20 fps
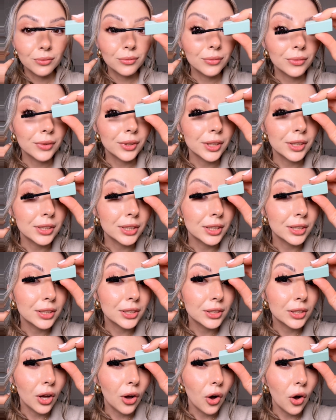This is
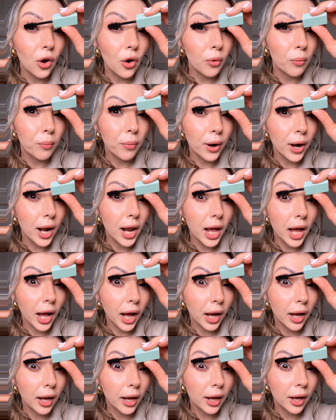so
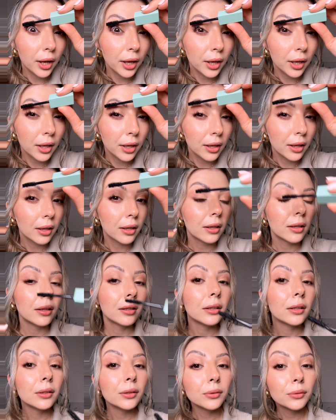black,
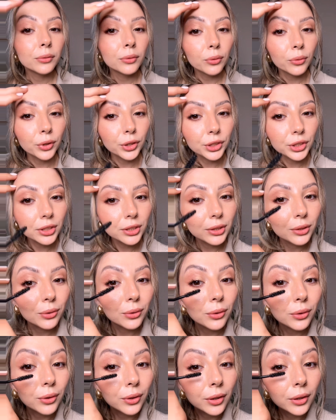which is
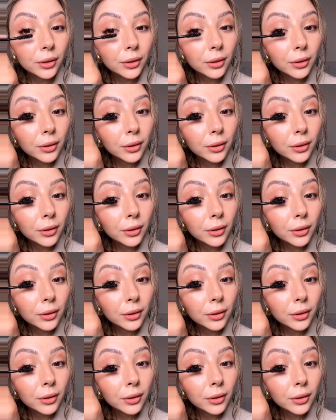good.